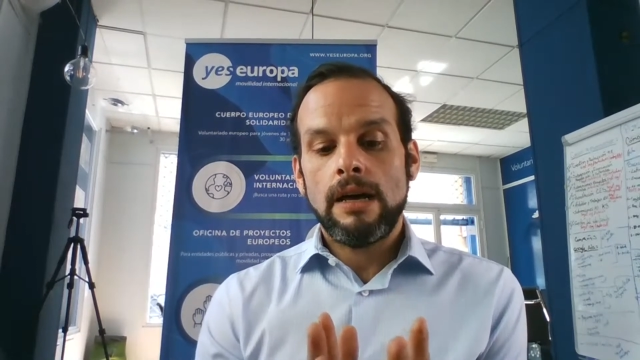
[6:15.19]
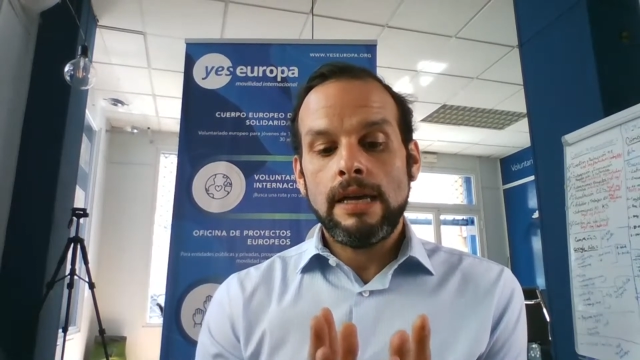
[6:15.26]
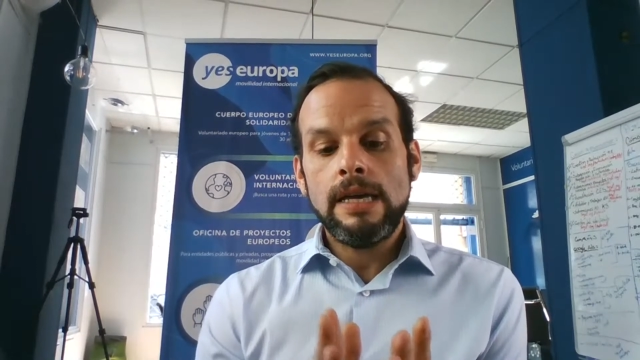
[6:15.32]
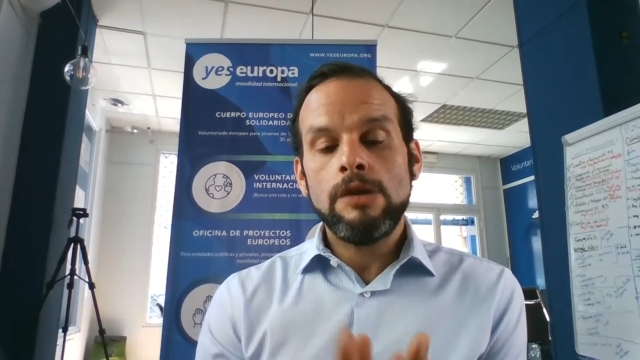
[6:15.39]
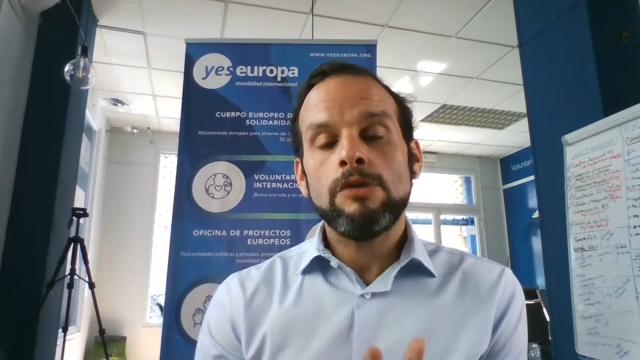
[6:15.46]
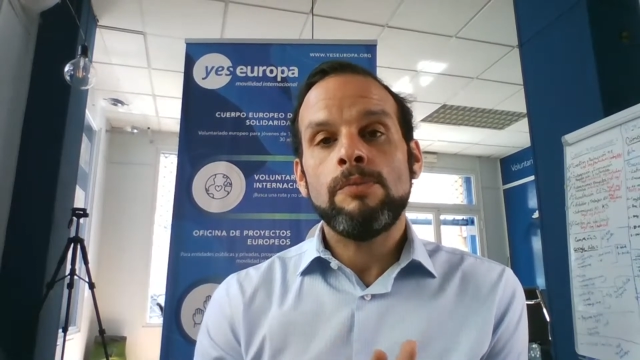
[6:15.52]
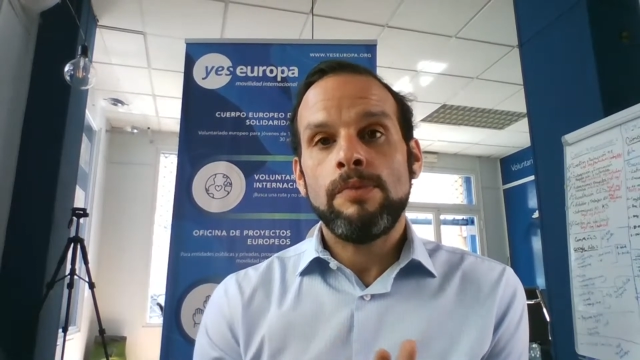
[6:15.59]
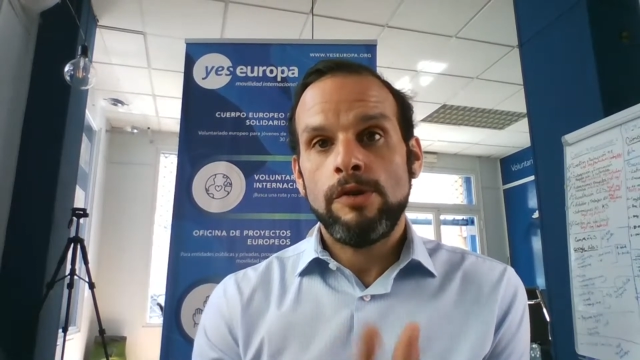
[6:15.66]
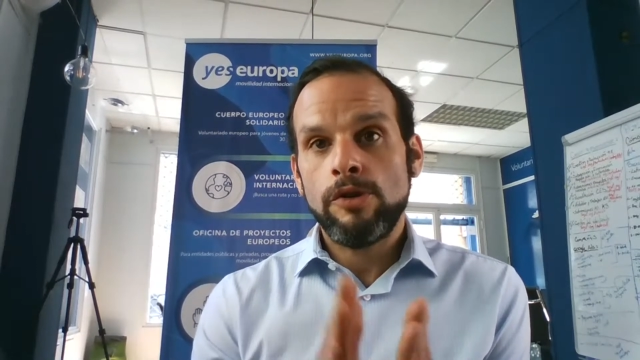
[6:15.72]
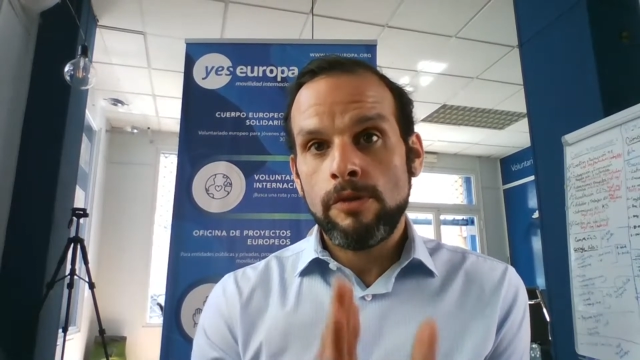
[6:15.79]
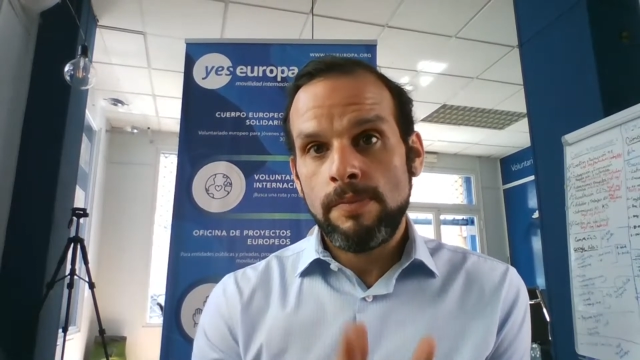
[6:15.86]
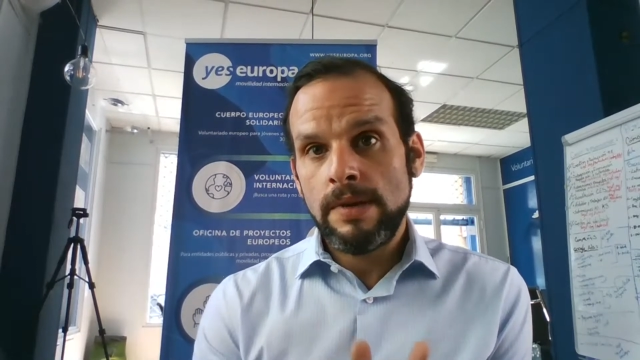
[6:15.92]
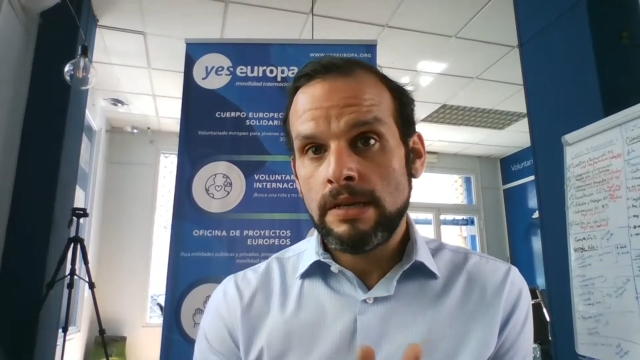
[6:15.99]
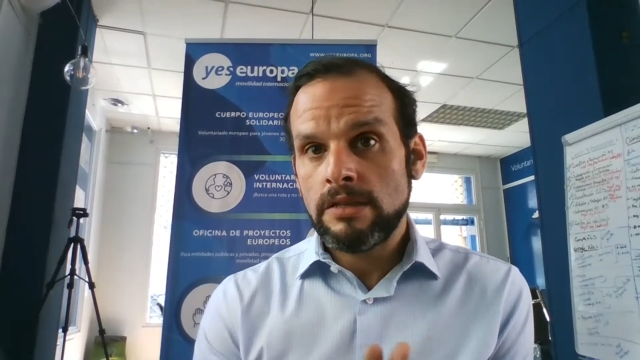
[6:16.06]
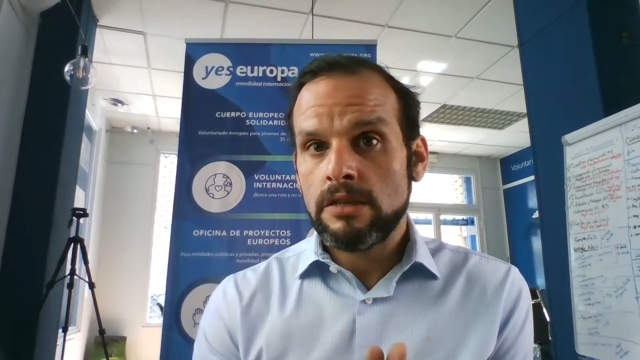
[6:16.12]

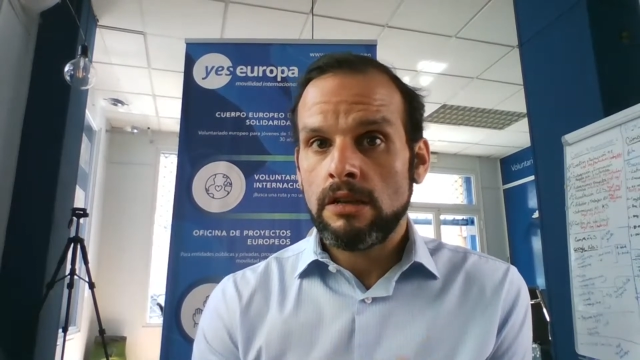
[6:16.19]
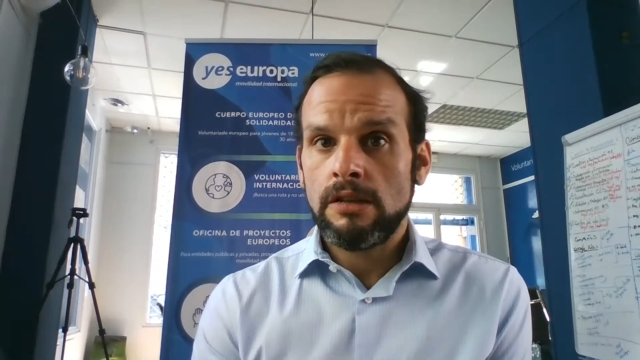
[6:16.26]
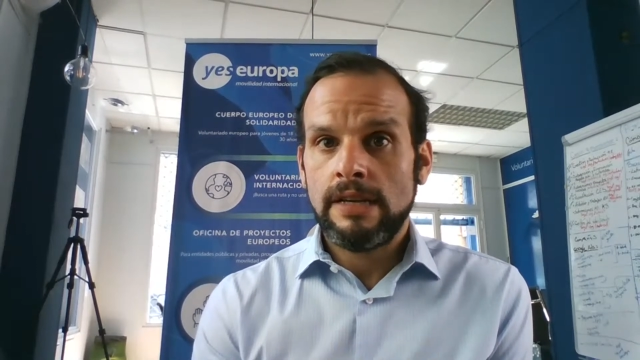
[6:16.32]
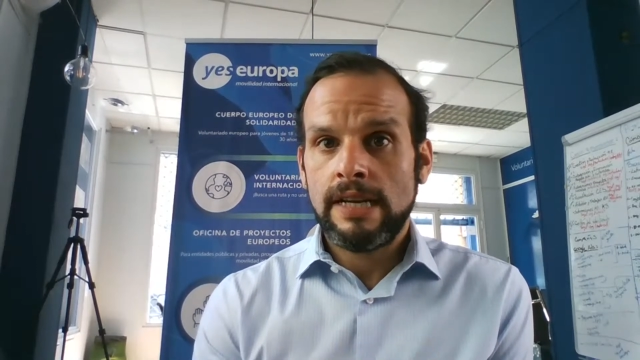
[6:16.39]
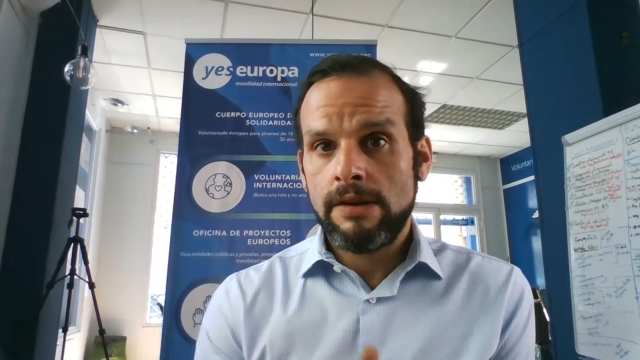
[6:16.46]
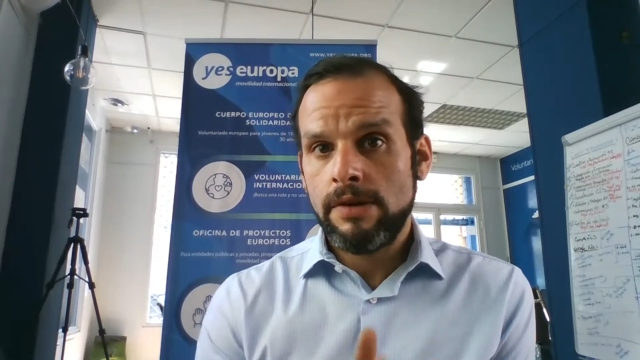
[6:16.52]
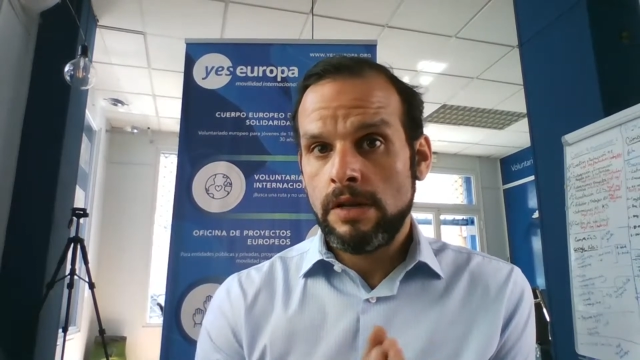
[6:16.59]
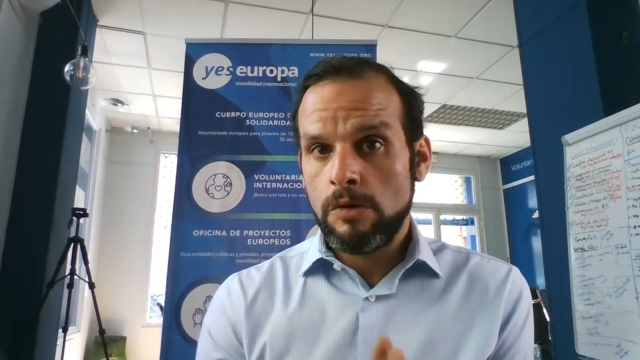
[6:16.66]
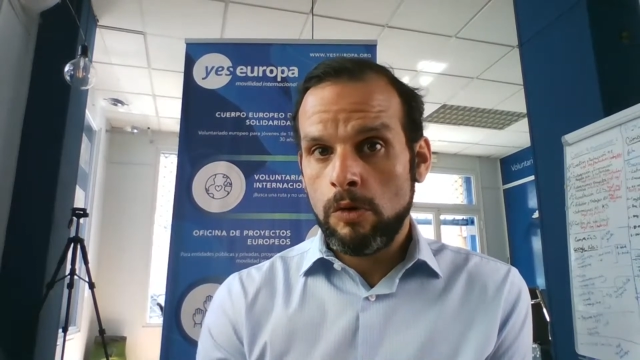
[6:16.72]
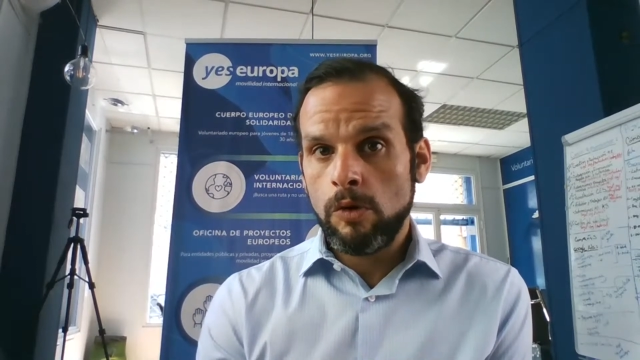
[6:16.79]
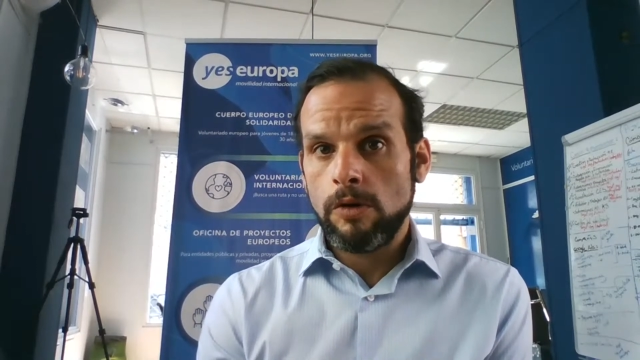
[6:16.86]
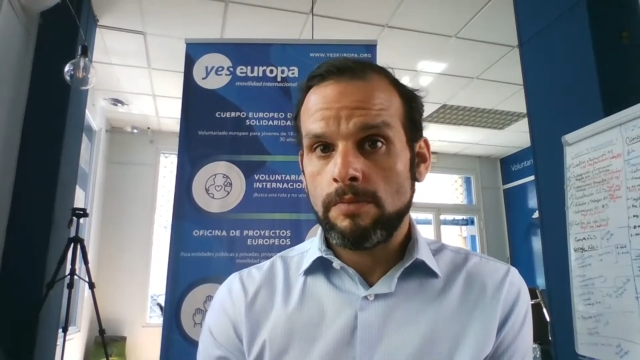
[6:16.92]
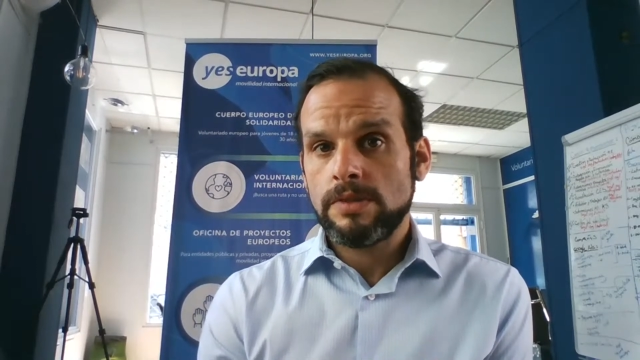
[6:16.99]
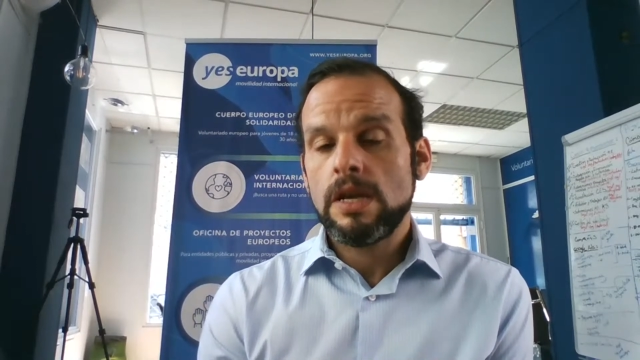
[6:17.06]
European Solidarity Corps.